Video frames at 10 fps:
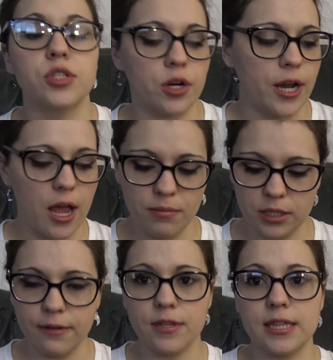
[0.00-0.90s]
sorry, I
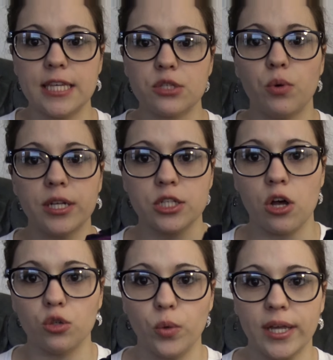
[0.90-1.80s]
believe that this one is
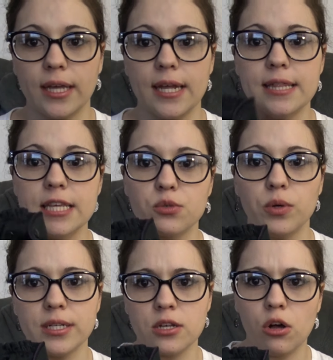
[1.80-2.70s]
called Wicked and this
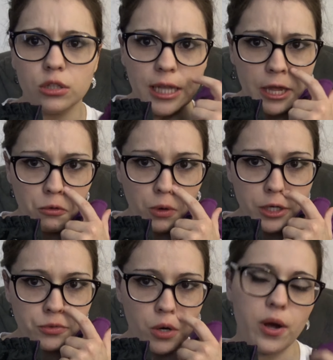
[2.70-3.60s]
one is called Lake
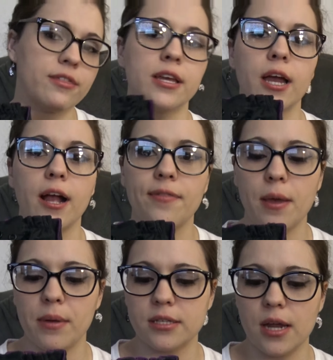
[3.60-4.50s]
Retro. I think I got
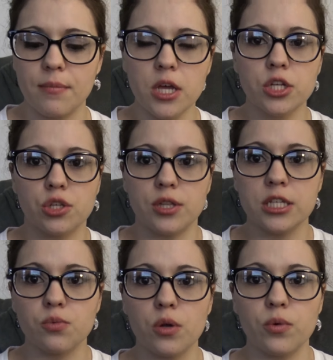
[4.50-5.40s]
that mixed up. So
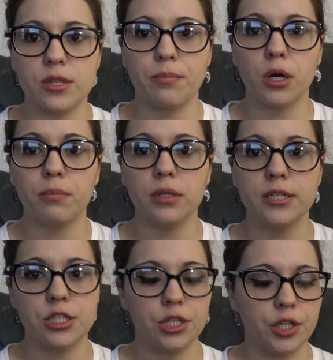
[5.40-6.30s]
this one with the purple
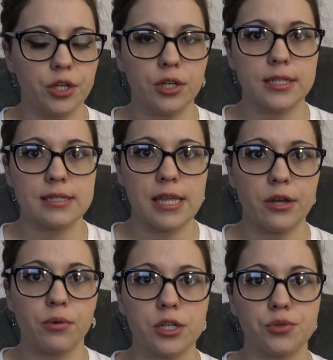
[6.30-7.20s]
interior is
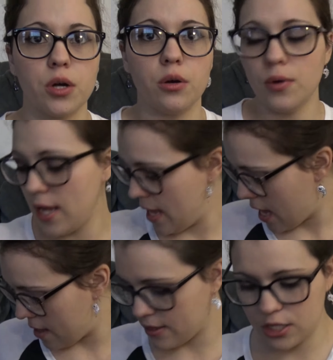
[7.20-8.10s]
Lake Retro
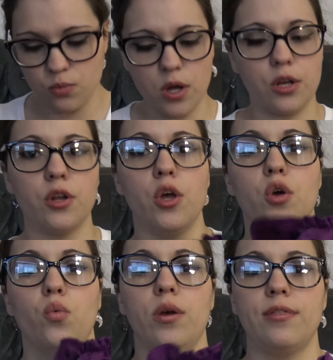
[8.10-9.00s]
and this one
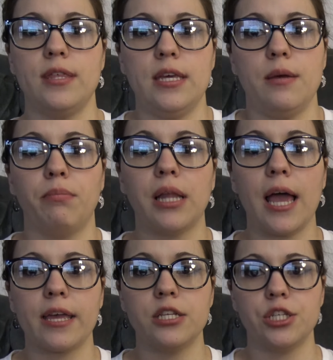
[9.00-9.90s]
with the
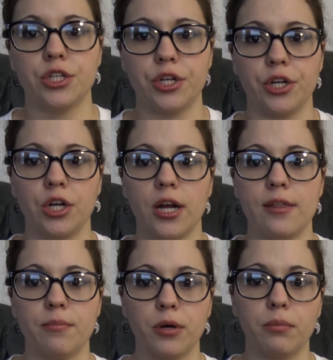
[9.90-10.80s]
black interior
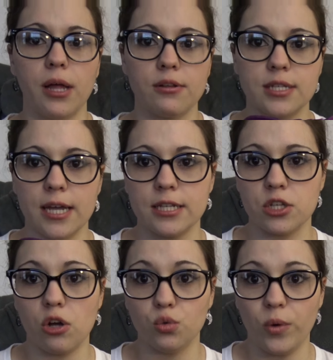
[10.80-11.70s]
and the purple outside is
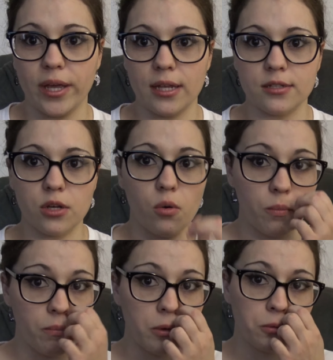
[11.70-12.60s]
called Wicked. So
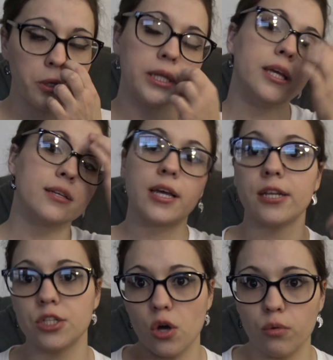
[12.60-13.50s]
really
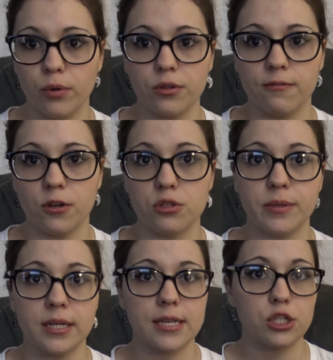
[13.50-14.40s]
excited to own both of those
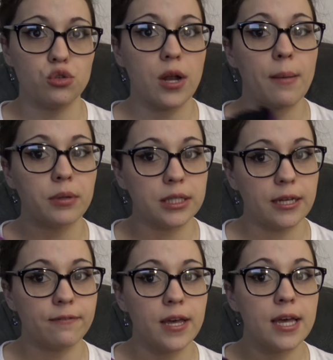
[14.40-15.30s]
because I do not
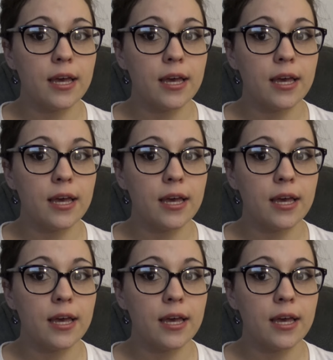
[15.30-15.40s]
believe